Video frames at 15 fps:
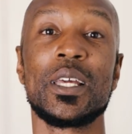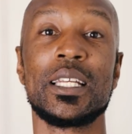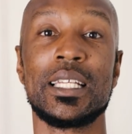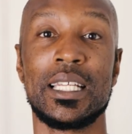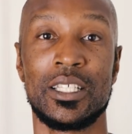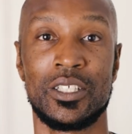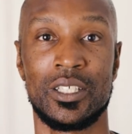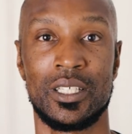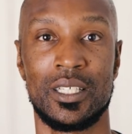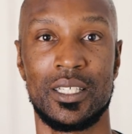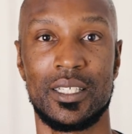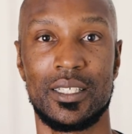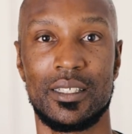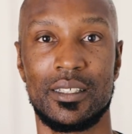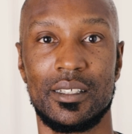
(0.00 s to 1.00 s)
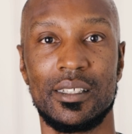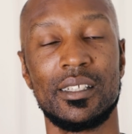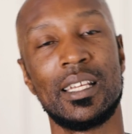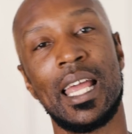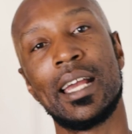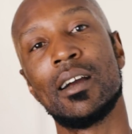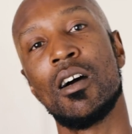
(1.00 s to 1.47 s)
conditions
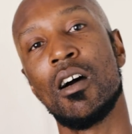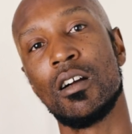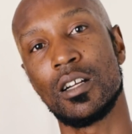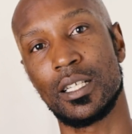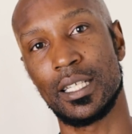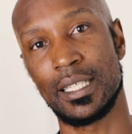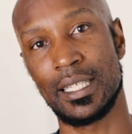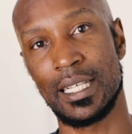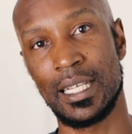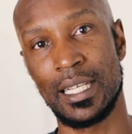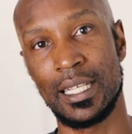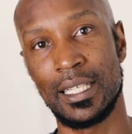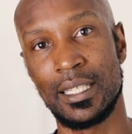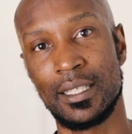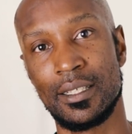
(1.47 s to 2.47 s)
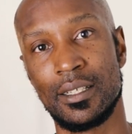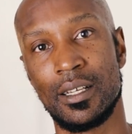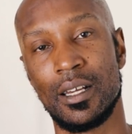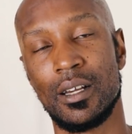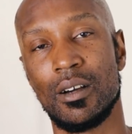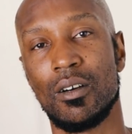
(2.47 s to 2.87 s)
like heart disease,